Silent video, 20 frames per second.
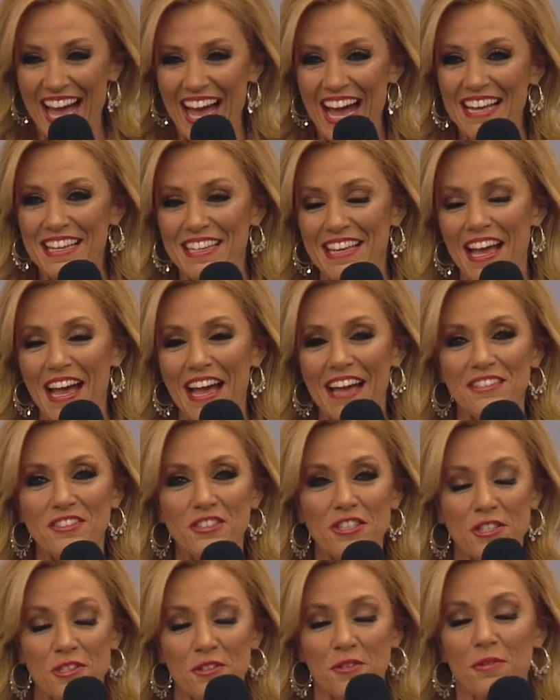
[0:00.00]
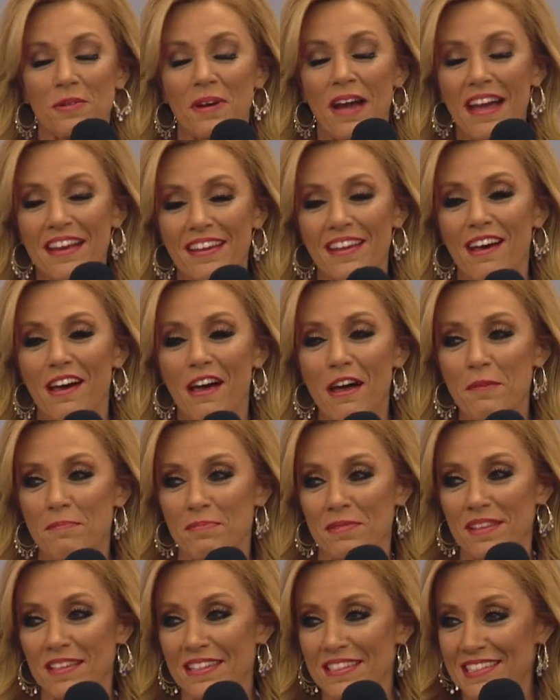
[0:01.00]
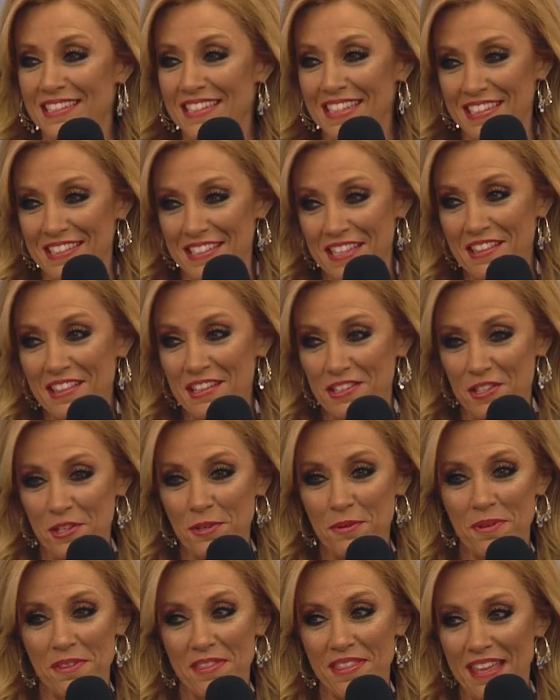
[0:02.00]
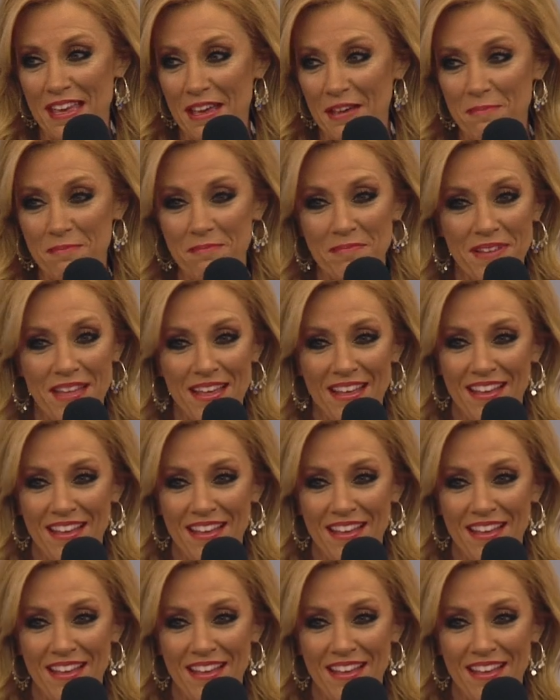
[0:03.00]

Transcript: I, I just crack up listening to the two of them,